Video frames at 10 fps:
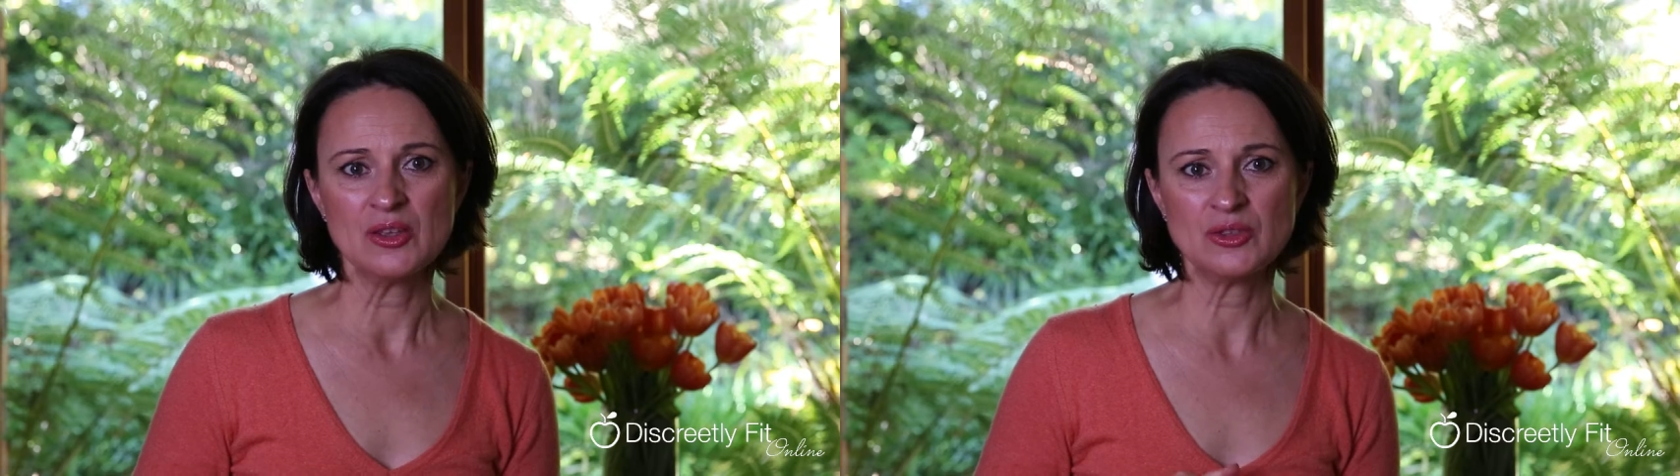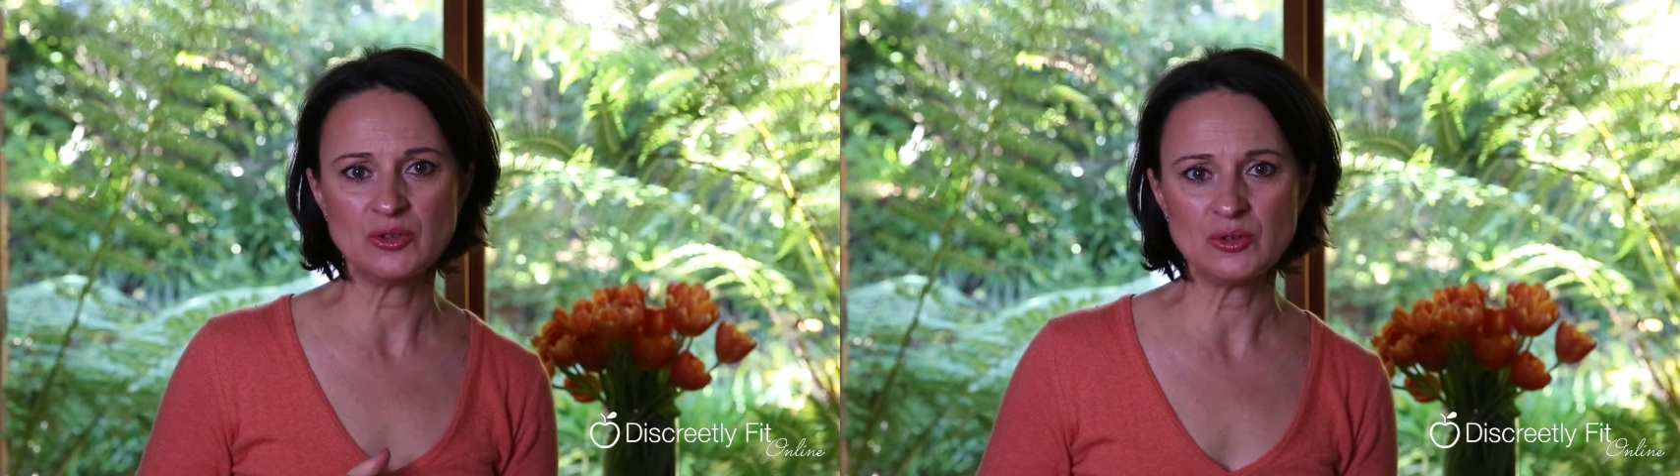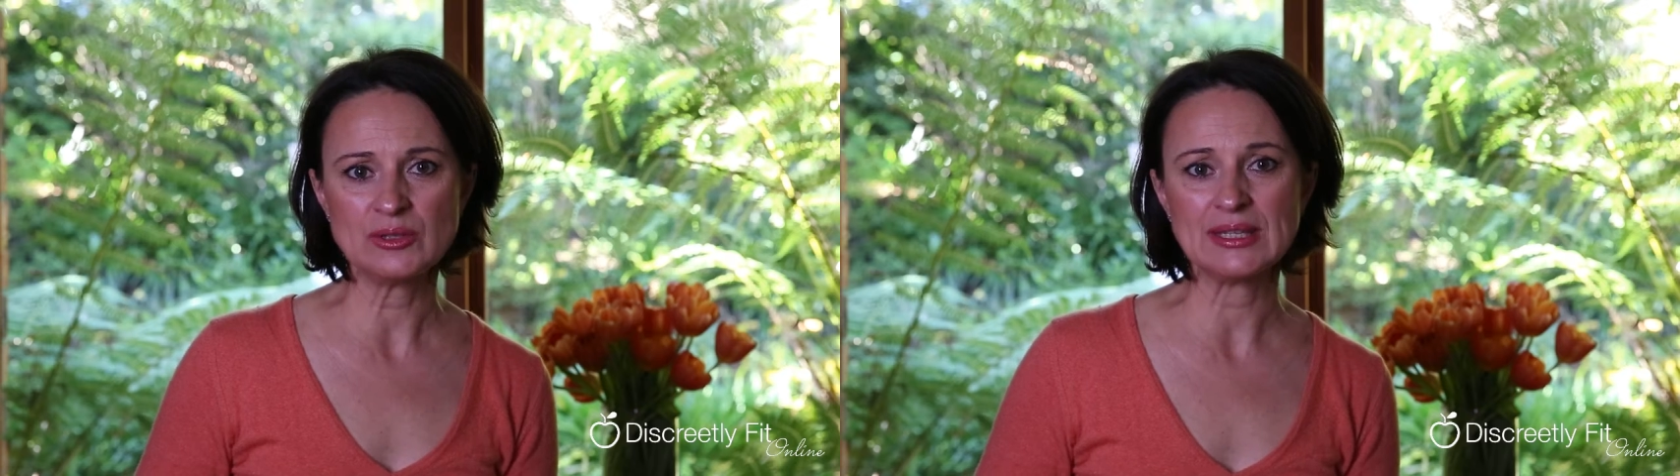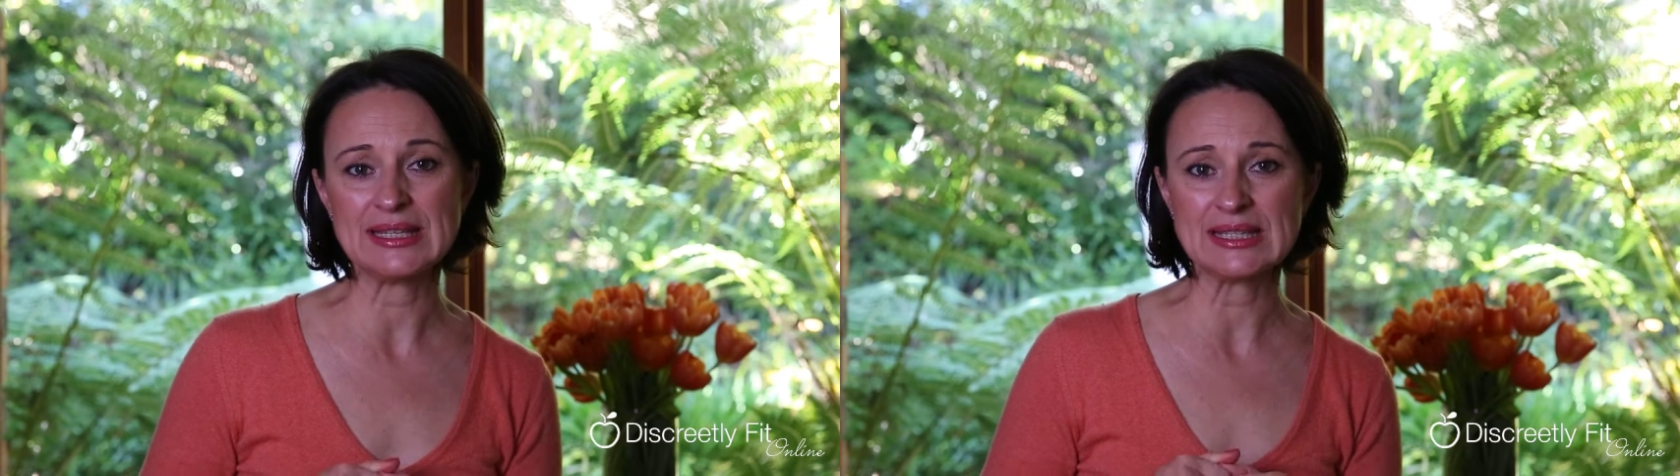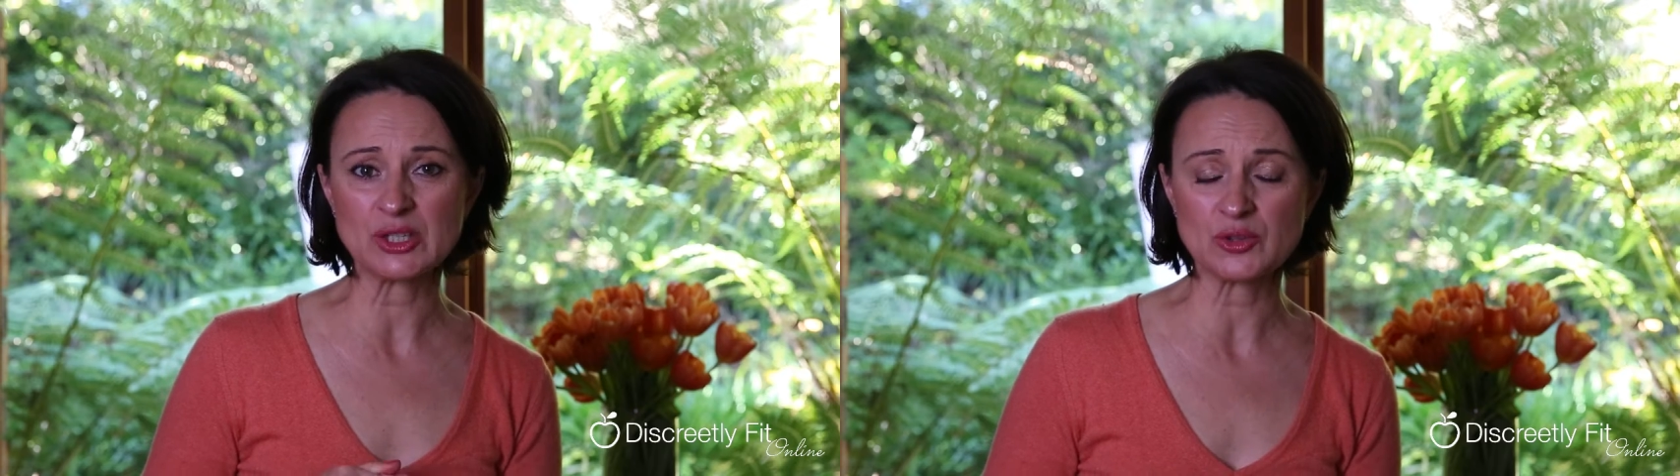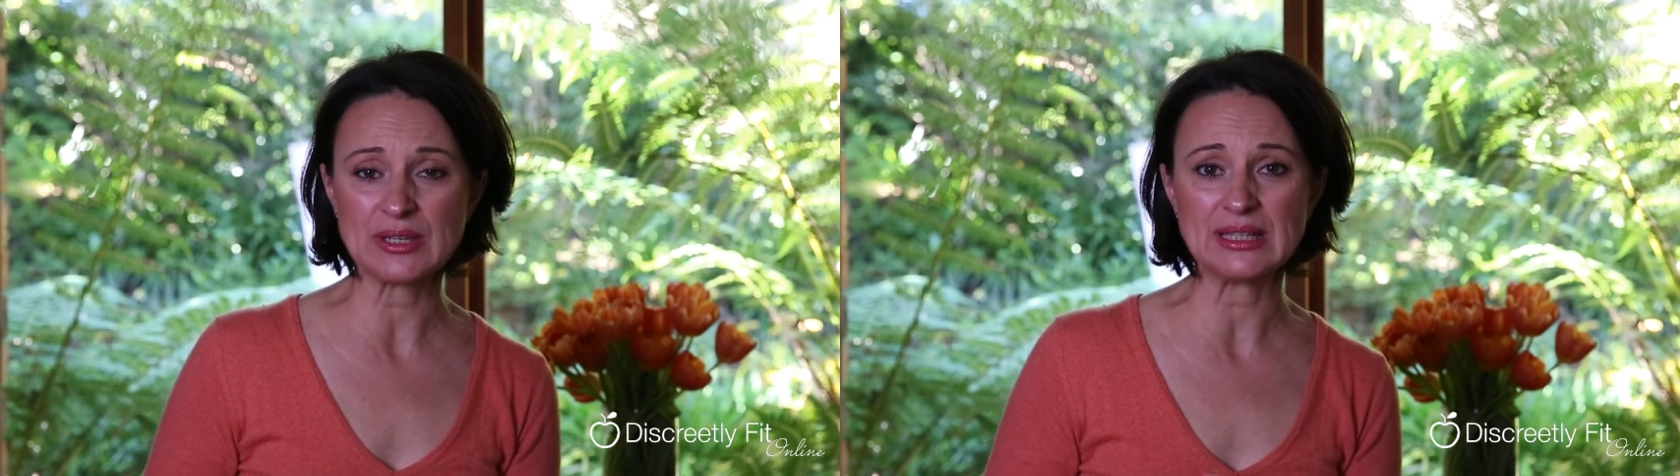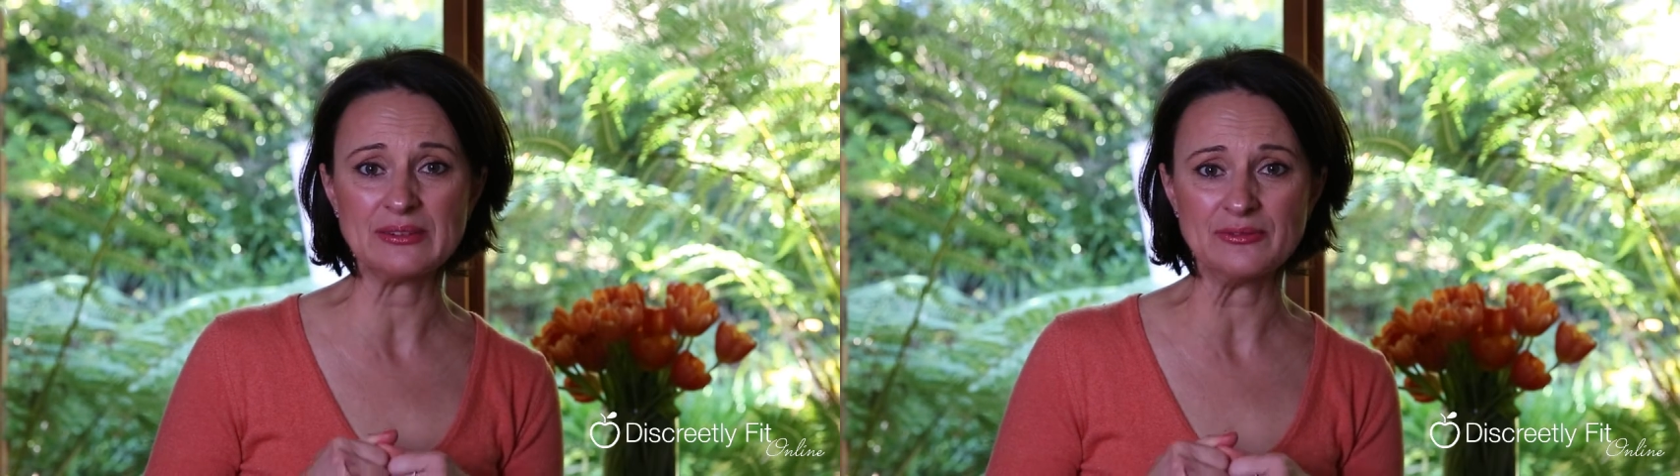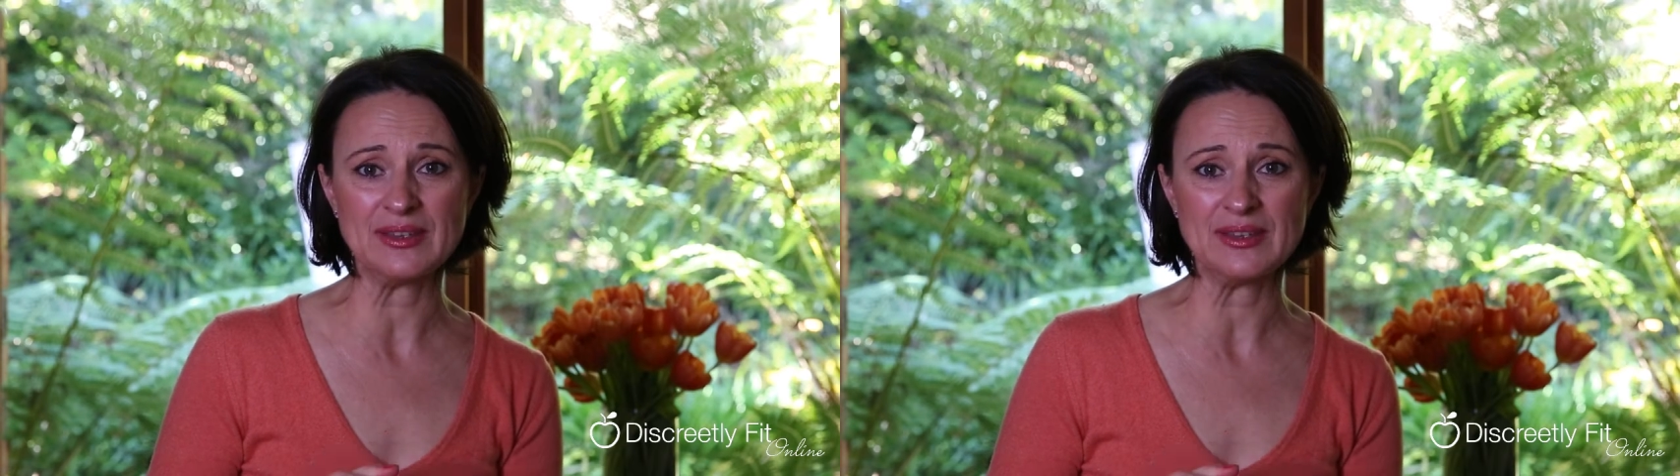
through the Discreetly